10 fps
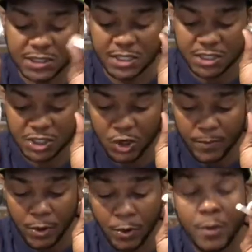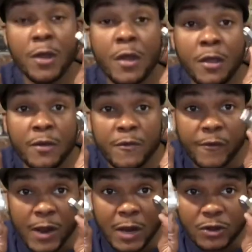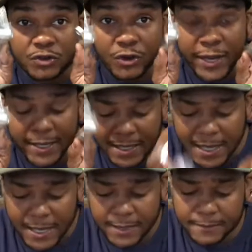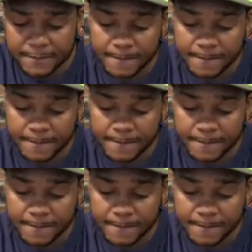the turbo for our drain line.